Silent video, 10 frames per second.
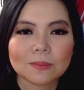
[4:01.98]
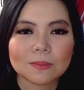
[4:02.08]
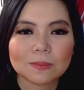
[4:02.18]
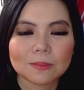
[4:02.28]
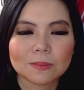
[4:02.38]

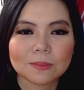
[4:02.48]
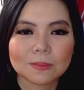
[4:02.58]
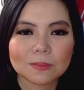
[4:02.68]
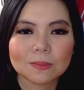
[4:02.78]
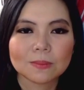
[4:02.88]

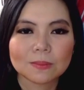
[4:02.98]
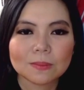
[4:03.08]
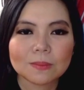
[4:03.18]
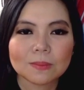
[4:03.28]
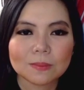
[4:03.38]

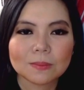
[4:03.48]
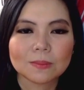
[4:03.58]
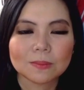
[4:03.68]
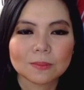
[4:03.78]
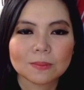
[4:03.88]

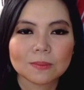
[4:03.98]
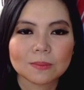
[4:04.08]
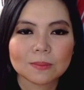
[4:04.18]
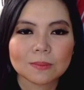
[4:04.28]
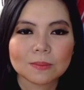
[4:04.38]

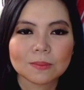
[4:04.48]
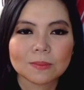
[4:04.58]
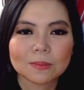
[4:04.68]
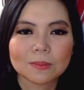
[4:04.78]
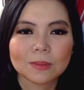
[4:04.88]

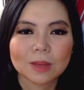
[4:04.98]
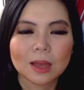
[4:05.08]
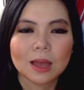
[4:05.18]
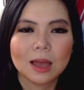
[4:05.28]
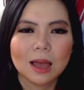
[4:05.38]
No words are spoken by the person on screen.